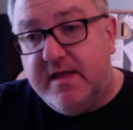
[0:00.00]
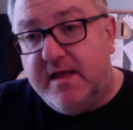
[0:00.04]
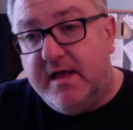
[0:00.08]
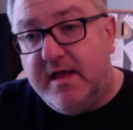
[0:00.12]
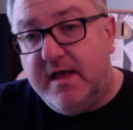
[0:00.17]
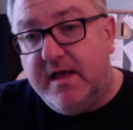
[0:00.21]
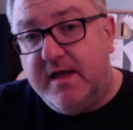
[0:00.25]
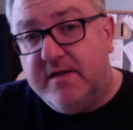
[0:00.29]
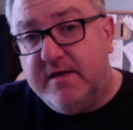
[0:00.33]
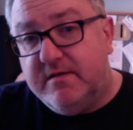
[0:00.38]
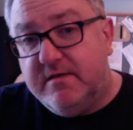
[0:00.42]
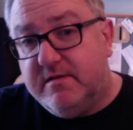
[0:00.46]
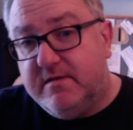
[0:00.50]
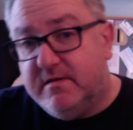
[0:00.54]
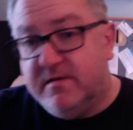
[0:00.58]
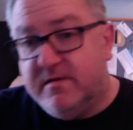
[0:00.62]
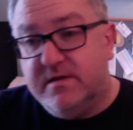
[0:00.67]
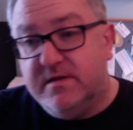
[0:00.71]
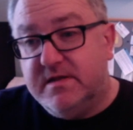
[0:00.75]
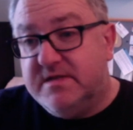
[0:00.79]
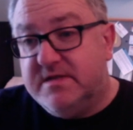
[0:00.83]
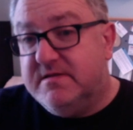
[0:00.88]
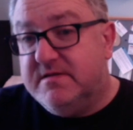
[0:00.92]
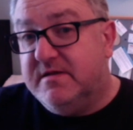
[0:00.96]
And
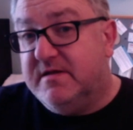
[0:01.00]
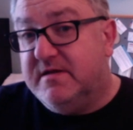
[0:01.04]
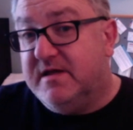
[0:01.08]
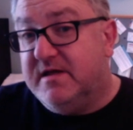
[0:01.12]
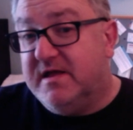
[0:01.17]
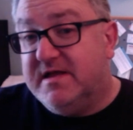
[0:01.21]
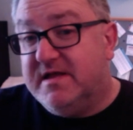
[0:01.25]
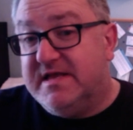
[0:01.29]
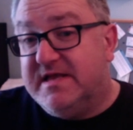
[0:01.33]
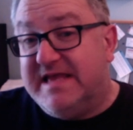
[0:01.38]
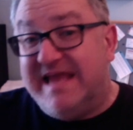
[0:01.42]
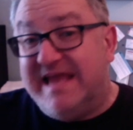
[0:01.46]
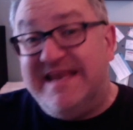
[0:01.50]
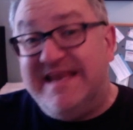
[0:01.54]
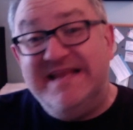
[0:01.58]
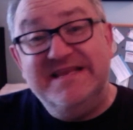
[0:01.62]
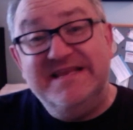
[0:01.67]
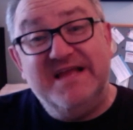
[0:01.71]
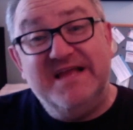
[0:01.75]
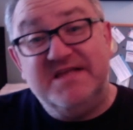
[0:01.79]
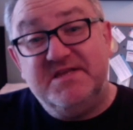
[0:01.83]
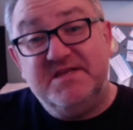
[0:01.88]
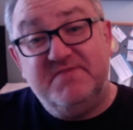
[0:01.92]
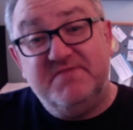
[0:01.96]
getting
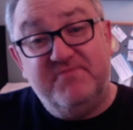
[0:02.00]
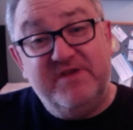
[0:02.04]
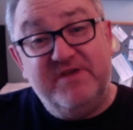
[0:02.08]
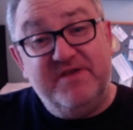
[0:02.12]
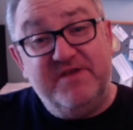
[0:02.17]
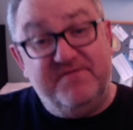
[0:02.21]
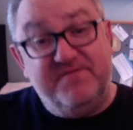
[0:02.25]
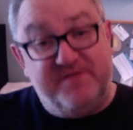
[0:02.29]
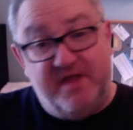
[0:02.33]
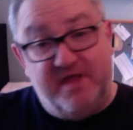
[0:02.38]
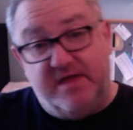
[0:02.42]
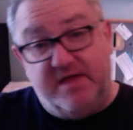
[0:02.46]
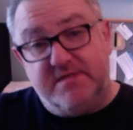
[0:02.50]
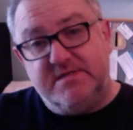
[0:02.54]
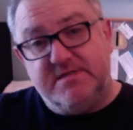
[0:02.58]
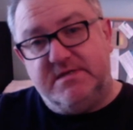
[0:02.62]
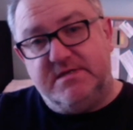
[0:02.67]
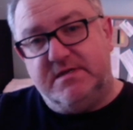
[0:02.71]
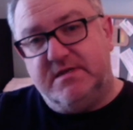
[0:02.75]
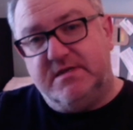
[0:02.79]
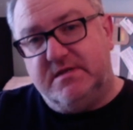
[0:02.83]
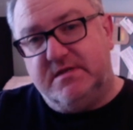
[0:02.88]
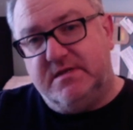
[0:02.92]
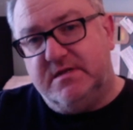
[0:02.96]
rid of dust,
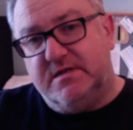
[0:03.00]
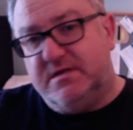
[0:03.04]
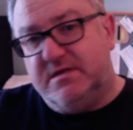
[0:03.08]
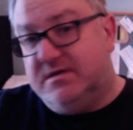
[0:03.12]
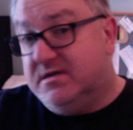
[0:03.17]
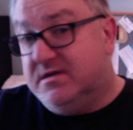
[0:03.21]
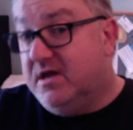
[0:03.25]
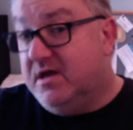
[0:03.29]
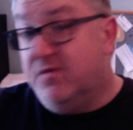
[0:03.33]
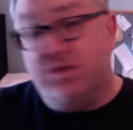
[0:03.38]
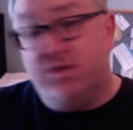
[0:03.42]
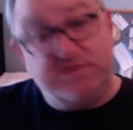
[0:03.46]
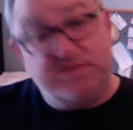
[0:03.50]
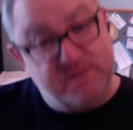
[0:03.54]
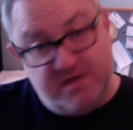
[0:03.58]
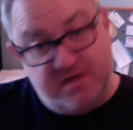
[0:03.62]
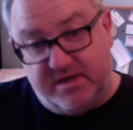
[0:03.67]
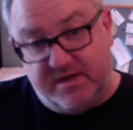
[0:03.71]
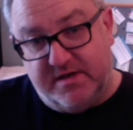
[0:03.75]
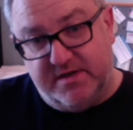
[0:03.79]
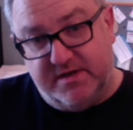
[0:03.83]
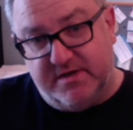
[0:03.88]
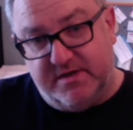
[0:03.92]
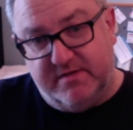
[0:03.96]
and I wasn't
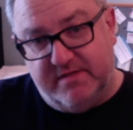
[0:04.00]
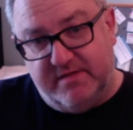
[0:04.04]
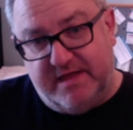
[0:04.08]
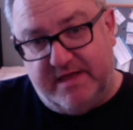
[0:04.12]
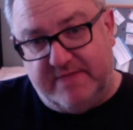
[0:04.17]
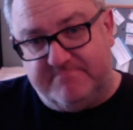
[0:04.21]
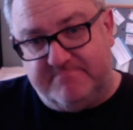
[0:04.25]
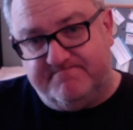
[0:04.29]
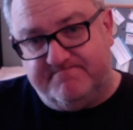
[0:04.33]
going to do that.